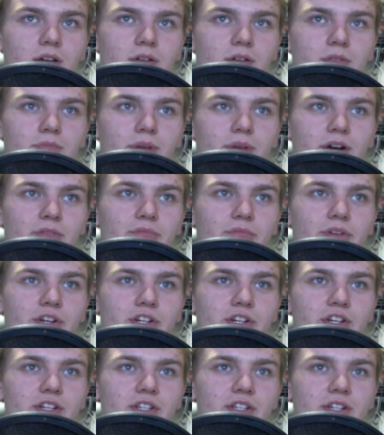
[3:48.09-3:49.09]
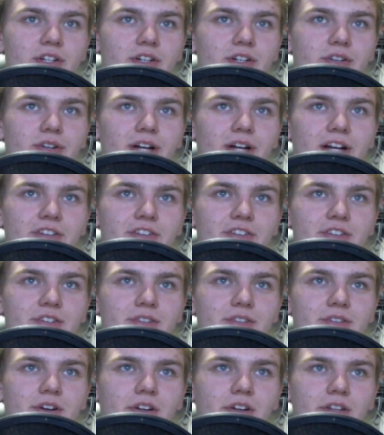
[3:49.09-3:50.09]
Better missions, not just
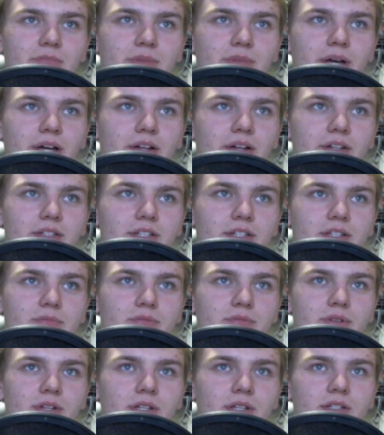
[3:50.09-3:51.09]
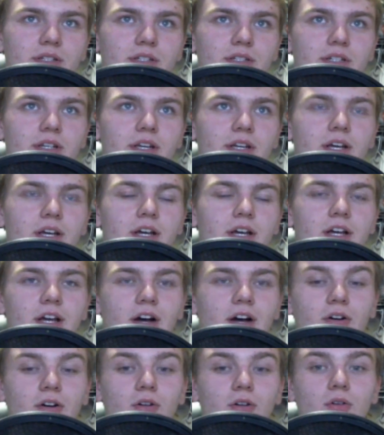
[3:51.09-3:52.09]
hauling pallets. That's pretty easy.
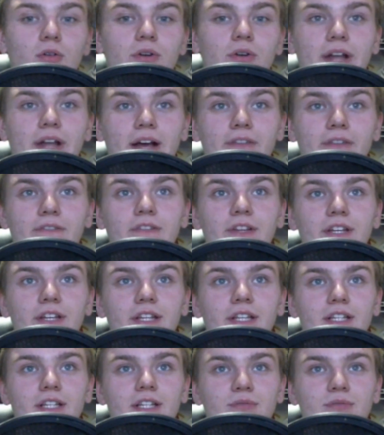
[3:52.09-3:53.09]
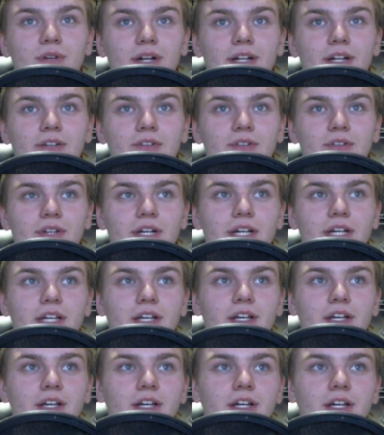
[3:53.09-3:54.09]
Oh, definitely this one I do like.
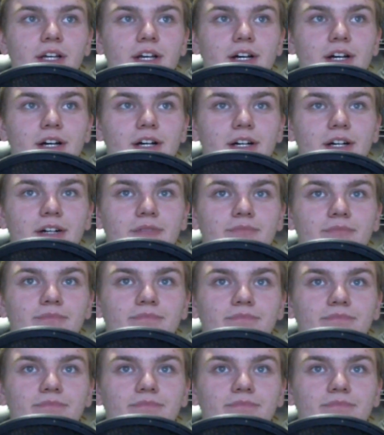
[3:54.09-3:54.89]
Yeah,